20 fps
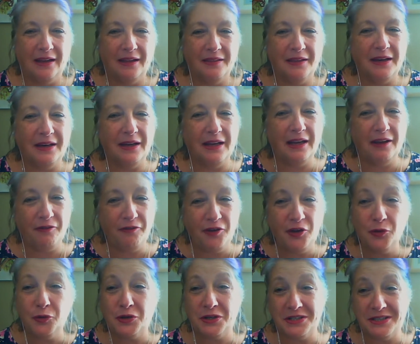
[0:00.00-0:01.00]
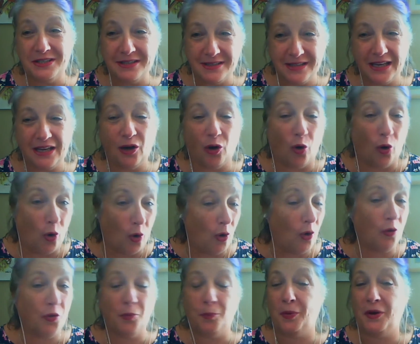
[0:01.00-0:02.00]
That if you could see all
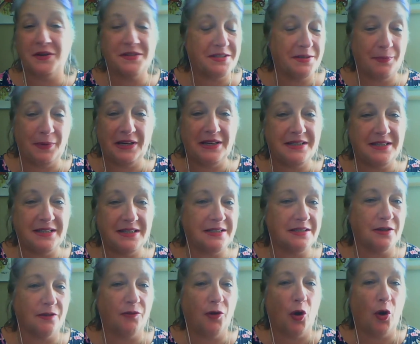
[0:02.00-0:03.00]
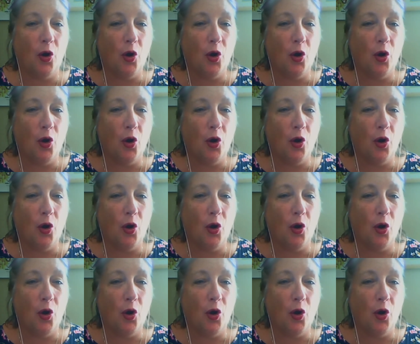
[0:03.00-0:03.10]
the possibilities of